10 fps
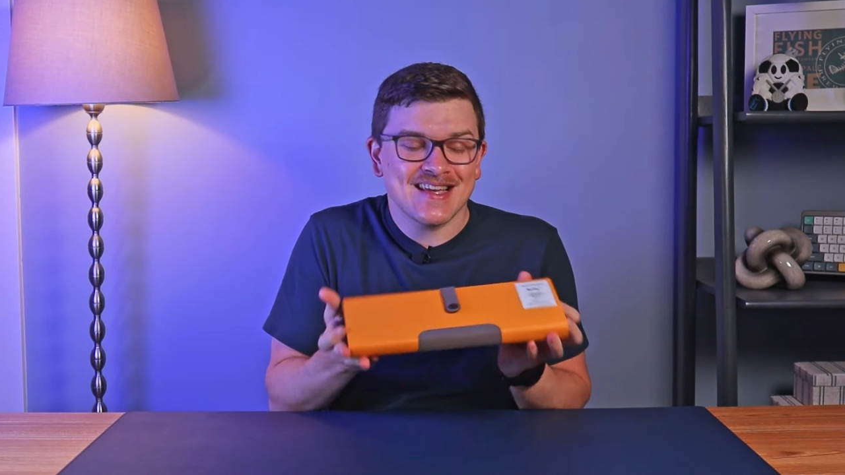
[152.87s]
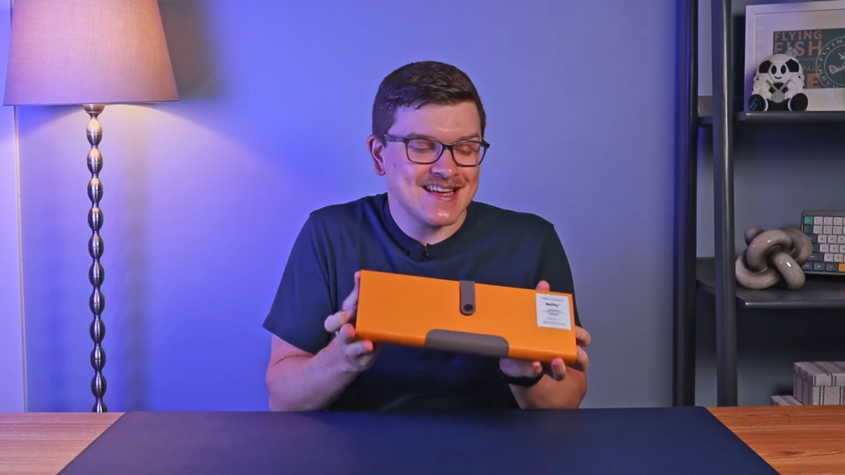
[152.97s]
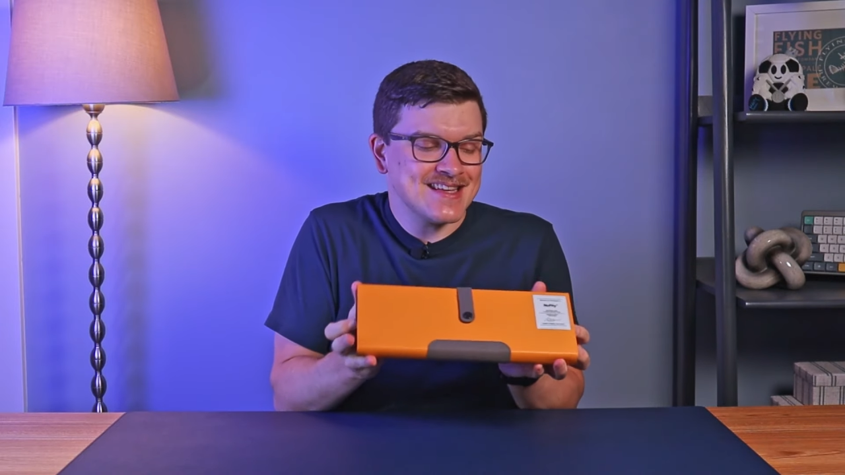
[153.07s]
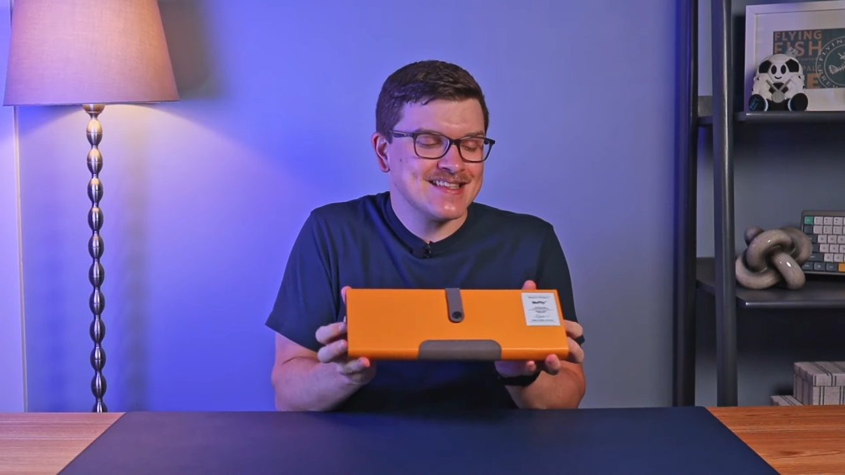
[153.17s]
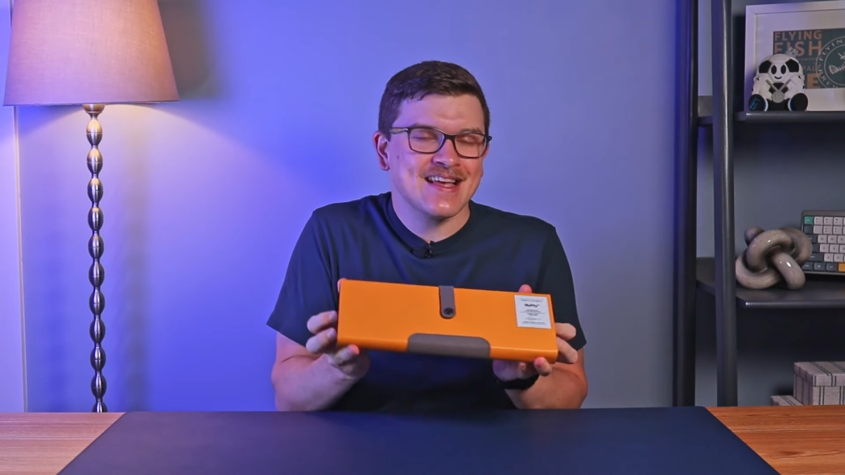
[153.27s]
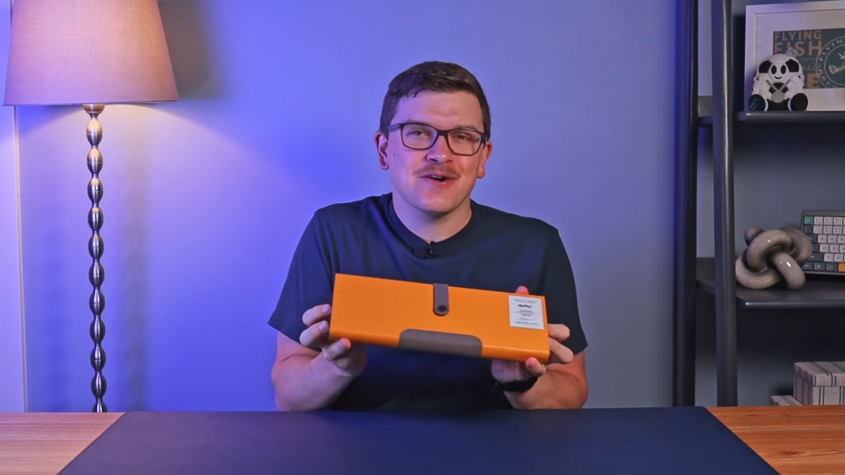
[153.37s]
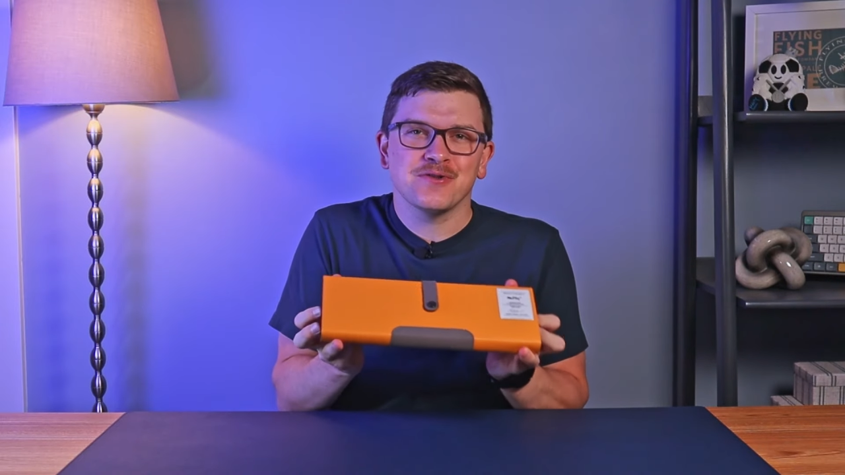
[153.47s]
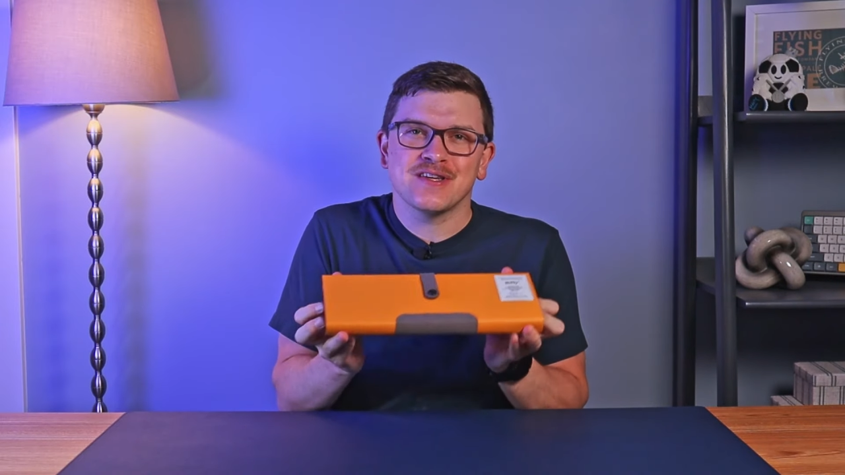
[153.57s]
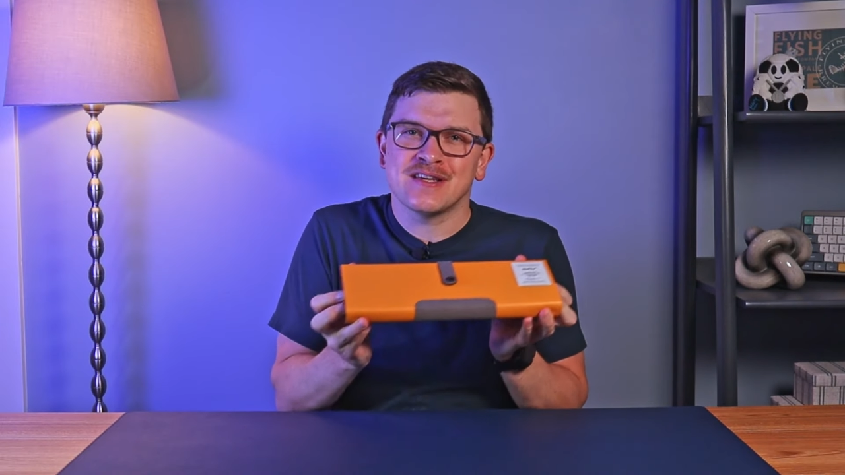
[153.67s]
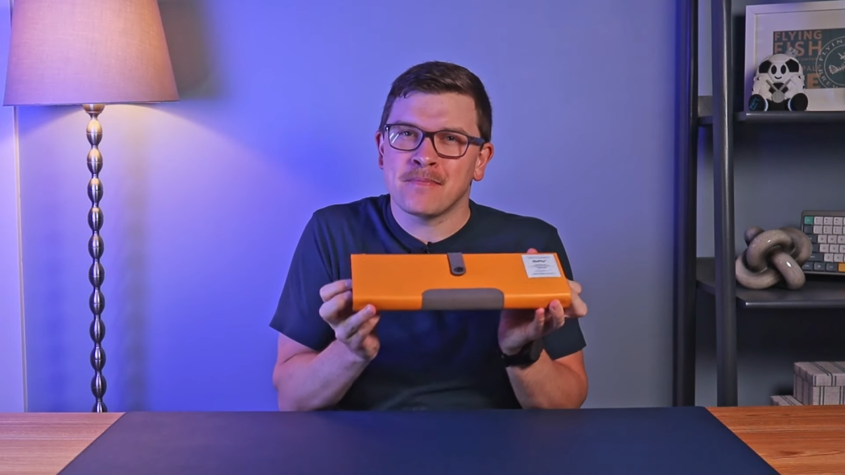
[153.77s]
it is
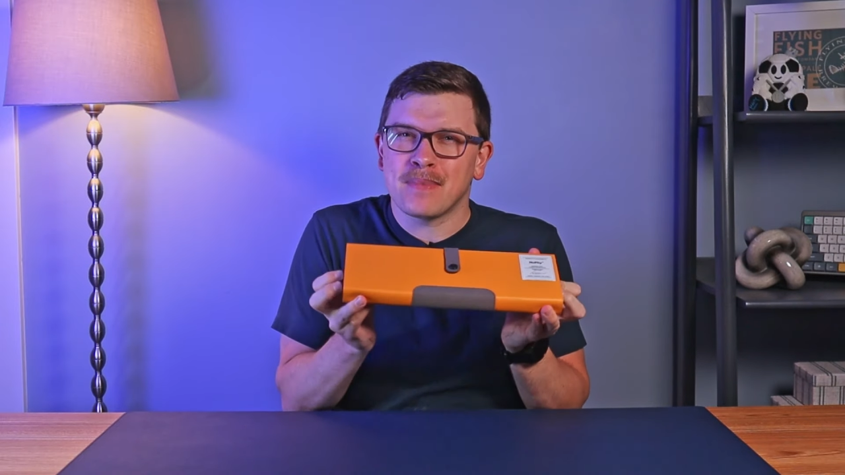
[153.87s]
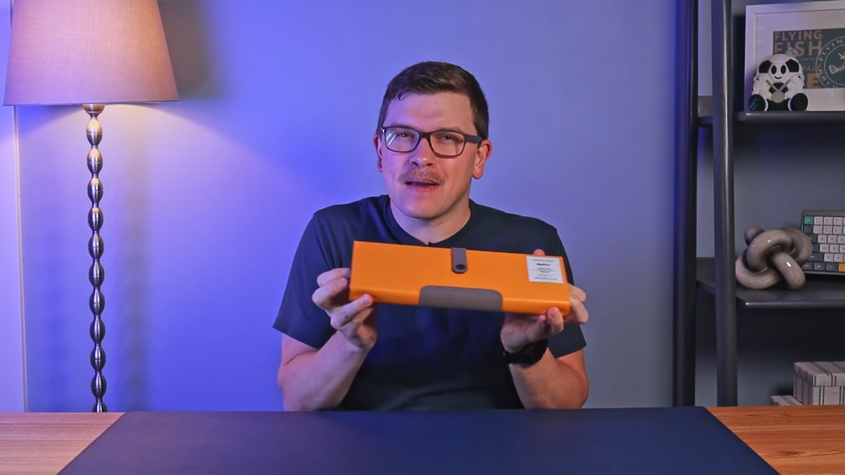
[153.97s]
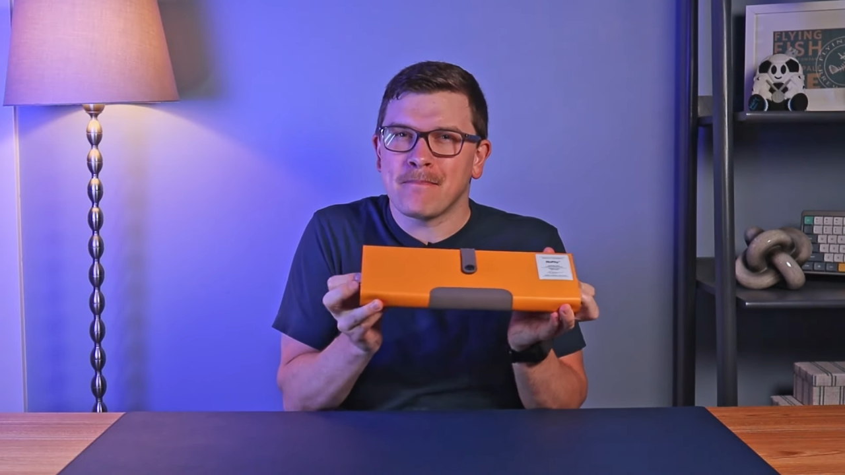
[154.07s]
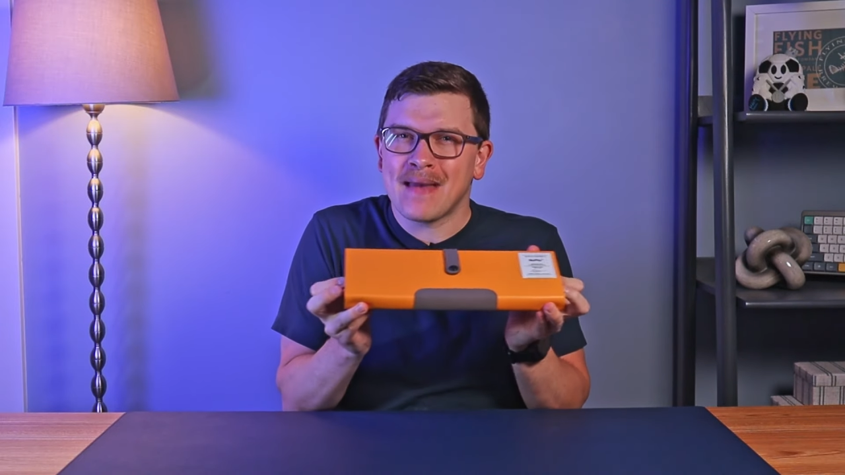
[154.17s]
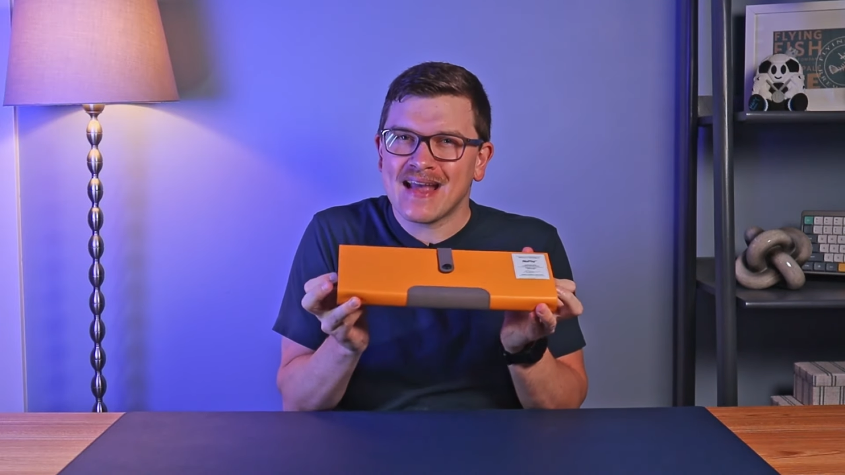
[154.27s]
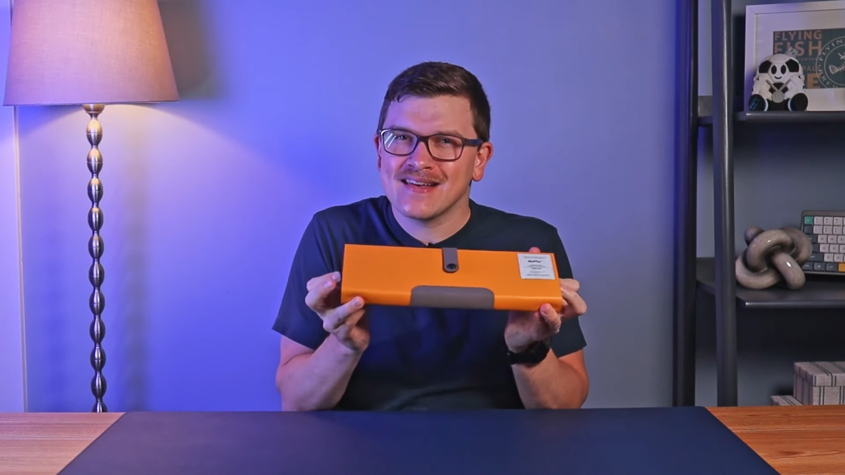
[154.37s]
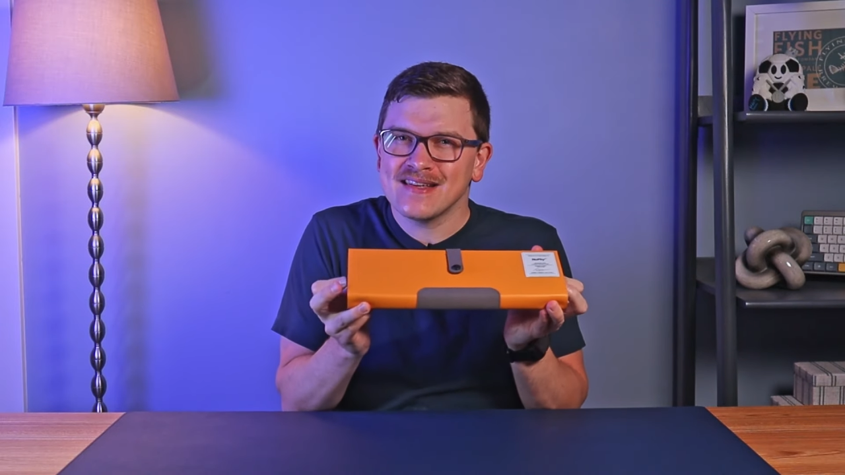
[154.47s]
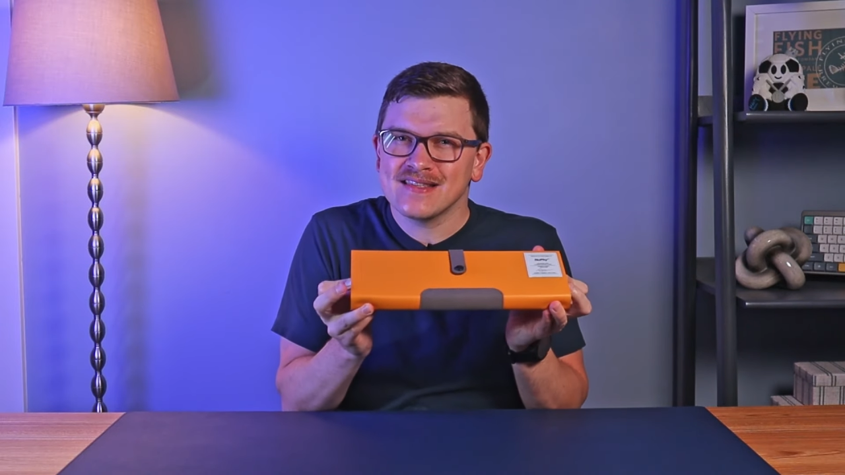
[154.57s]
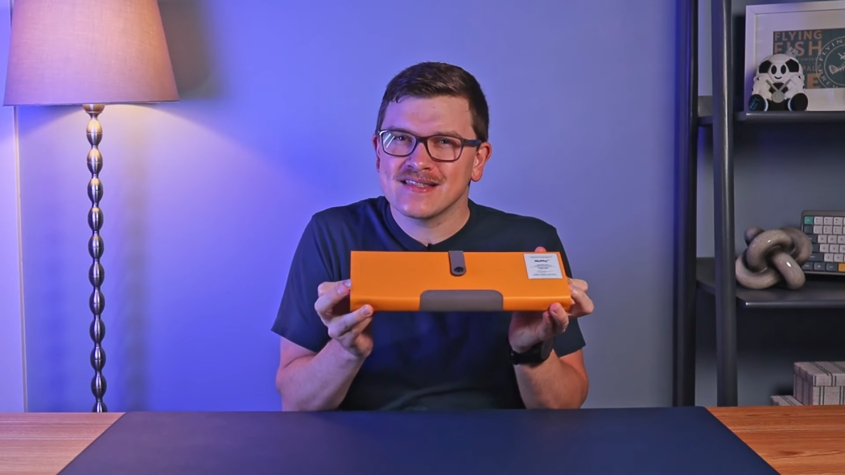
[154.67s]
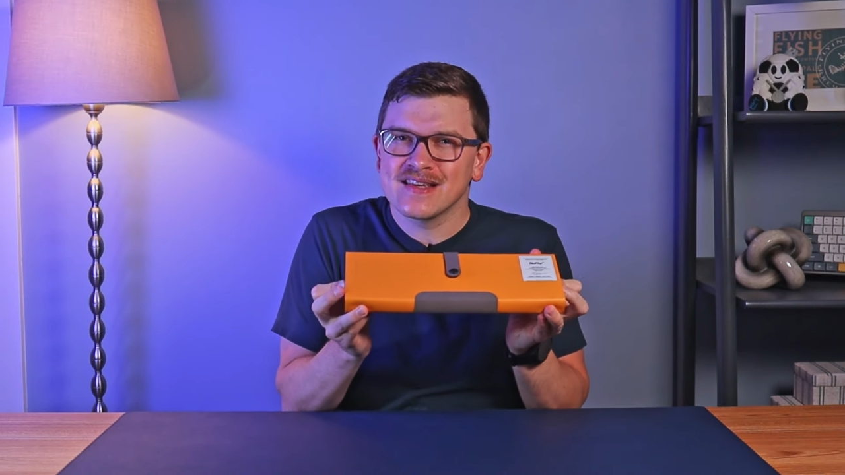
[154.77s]
held in by
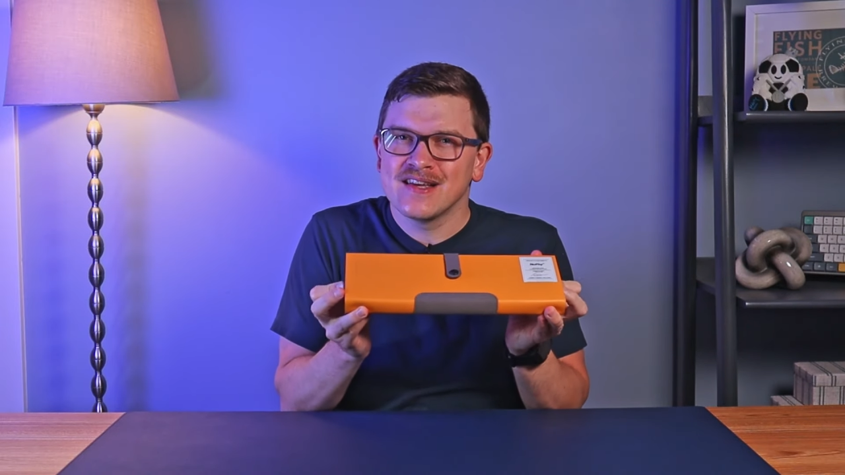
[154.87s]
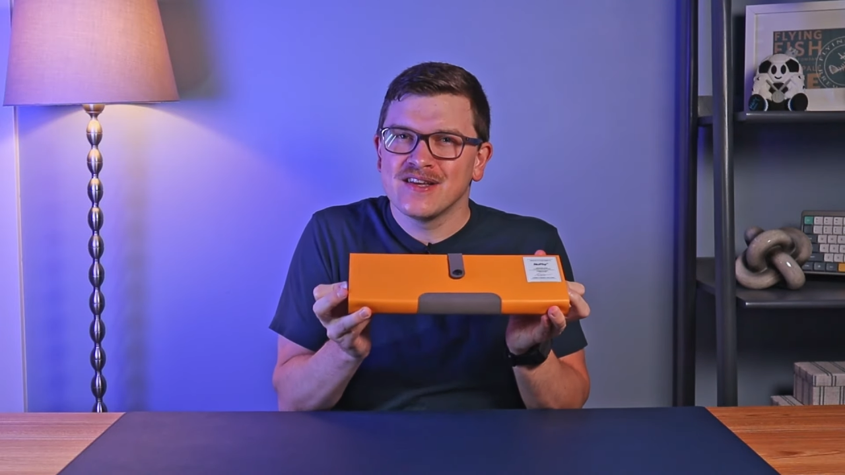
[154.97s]
magnets,